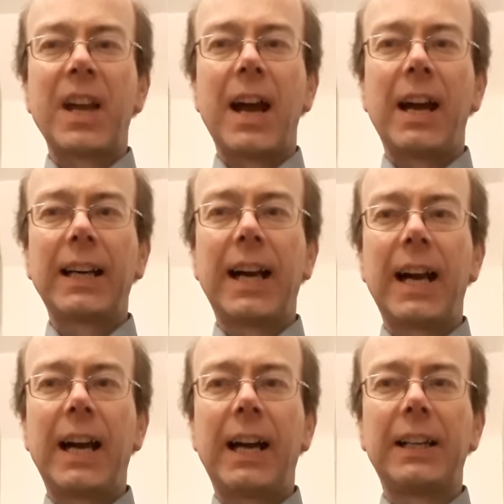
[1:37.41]
a
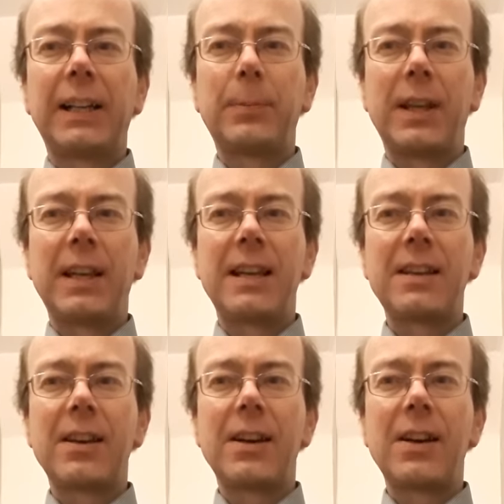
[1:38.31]
happy
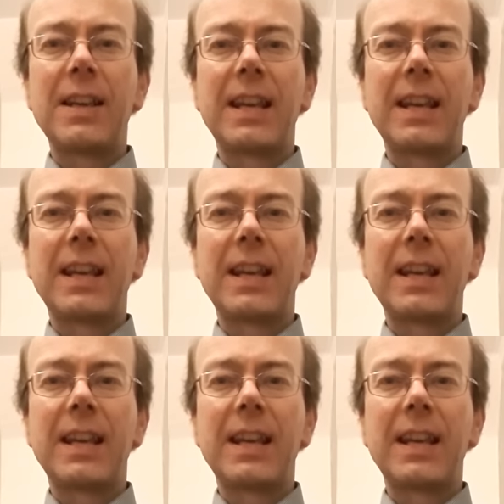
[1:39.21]
new